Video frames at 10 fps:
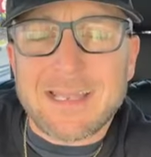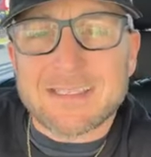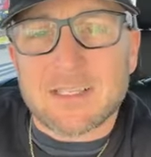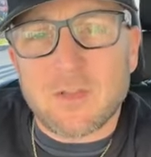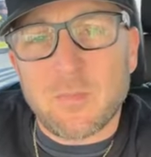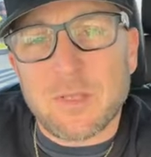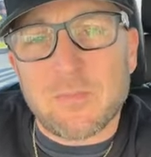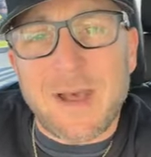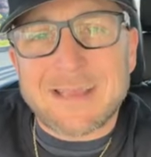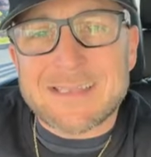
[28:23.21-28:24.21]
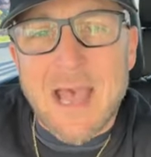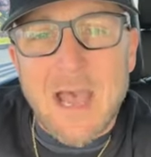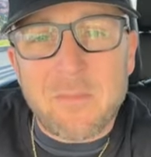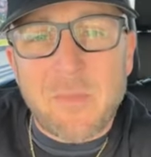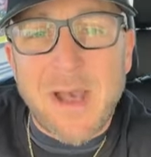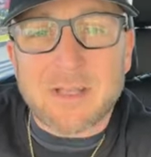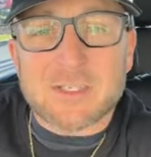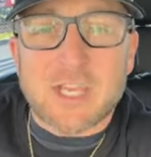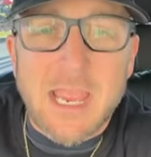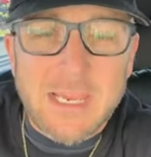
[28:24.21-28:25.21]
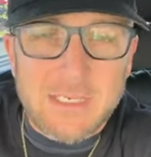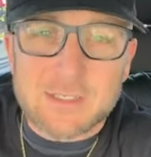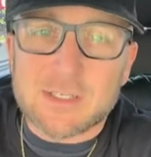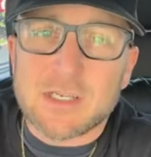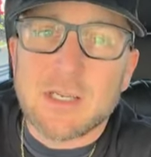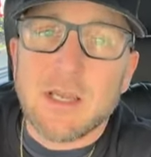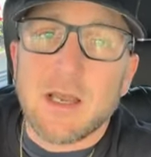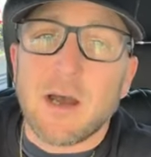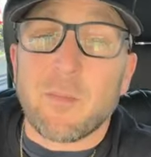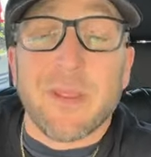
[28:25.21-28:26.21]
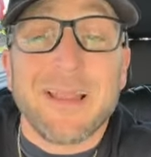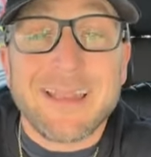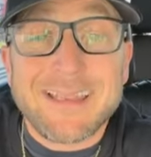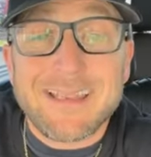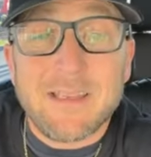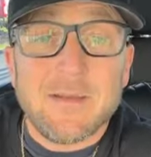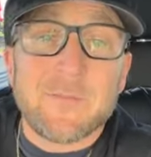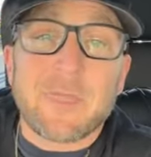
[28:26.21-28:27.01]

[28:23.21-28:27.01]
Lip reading: That's a little bit of my time about change, ability,